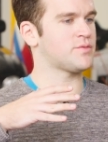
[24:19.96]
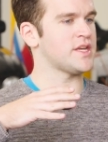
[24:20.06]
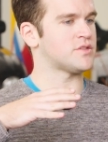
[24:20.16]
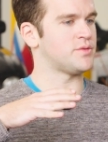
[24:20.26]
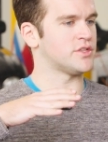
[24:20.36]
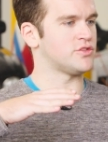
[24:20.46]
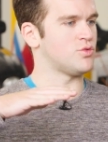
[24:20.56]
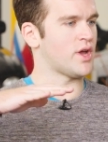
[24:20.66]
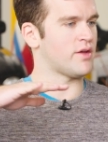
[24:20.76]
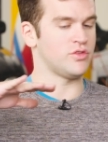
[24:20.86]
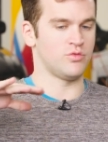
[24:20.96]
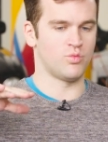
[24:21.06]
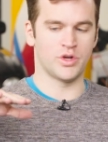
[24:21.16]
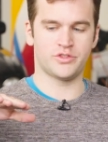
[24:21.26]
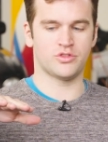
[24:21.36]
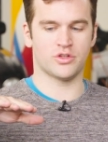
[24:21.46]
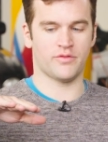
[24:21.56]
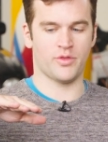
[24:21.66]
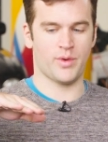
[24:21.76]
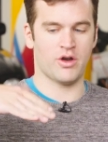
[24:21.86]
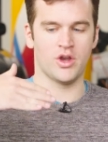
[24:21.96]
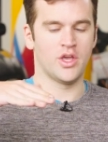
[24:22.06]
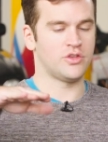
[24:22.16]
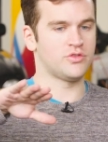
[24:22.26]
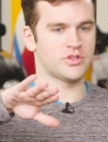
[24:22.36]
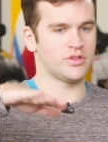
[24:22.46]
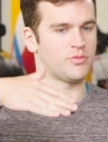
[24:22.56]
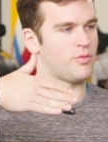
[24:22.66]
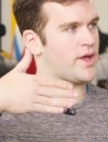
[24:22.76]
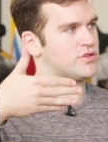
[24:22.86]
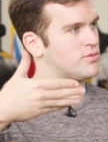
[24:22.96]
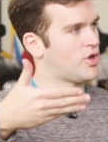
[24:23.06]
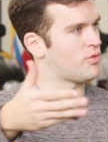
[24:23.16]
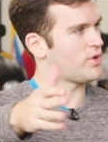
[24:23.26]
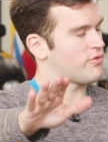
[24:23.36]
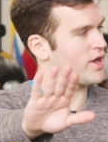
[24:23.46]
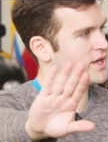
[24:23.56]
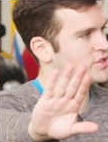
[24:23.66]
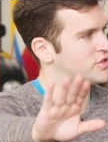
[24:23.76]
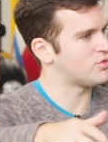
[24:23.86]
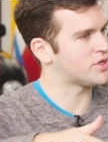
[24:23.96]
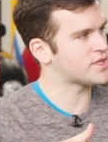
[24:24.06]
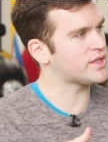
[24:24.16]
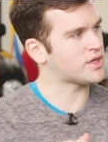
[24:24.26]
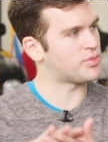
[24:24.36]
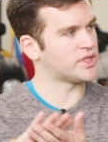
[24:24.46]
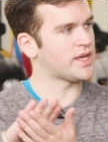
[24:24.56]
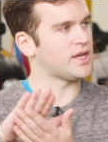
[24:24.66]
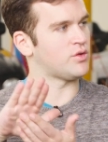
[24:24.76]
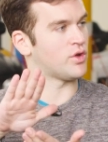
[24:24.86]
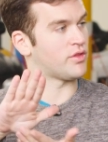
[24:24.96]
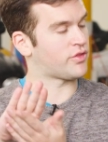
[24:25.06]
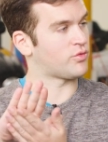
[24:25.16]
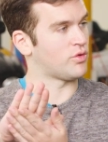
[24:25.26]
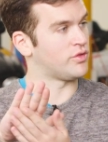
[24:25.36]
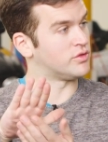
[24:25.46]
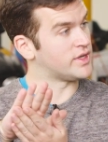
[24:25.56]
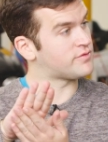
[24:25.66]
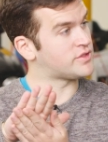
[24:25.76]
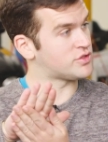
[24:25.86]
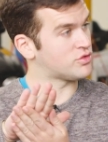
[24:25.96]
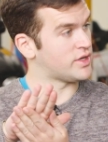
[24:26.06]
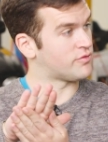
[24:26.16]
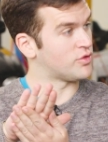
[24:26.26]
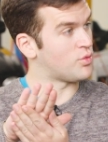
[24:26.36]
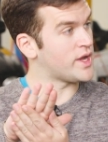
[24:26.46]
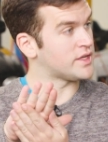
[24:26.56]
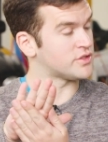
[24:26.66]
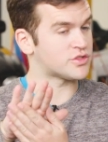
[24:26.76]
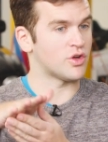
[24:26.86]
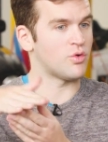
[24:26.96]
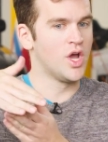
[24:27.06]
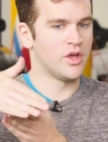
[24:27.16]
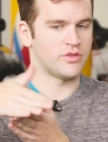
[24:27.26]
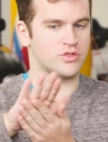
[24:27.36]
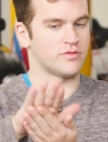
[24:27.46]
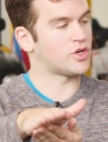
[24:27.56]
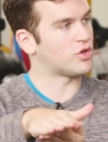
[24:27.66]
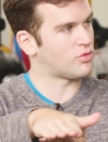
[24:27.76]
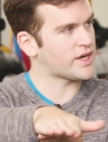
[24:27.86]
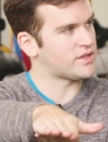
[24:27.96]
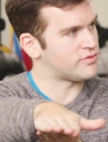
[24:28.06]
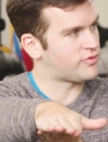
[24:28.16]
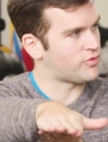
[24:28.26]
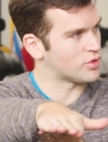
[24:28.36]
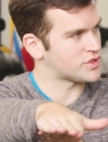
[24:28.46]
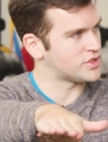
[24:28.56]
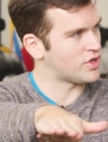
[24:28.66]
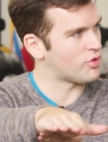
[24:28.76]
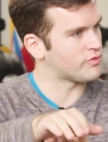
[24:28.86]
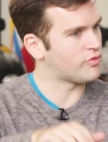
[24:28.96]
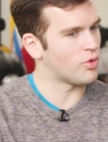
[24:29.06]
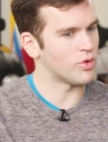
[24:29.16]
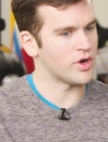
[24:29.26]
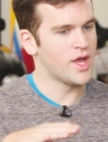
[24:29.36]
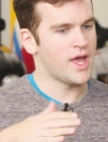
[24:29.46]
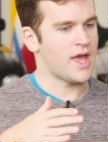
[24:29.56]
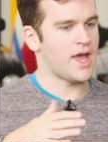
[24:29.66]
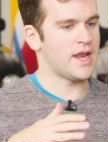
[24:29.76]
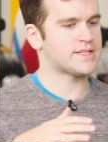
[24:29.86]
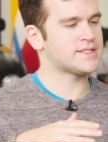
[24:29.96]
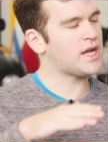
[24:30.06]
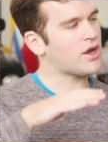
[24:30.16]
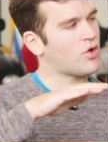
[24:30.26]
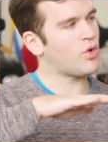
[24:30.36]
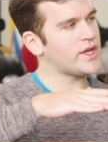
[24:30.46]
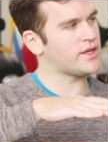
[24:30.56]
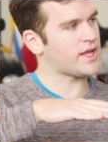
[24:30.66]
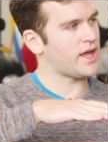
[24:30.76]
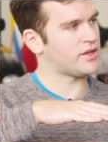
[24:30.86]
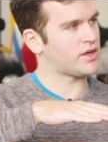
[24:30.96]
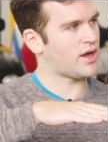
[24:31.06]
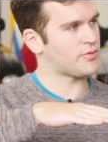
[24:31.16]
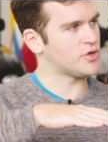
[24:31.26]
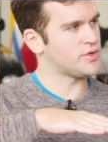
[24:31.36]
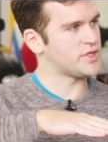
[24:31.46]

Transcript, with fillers: space because you have you, once you turn off the power, you still have momentum on whatever axis you are. It's not like a plane where the the lift is created from the wing, so there's sort of a corrective force to going forward." And it's not quite like a helicopter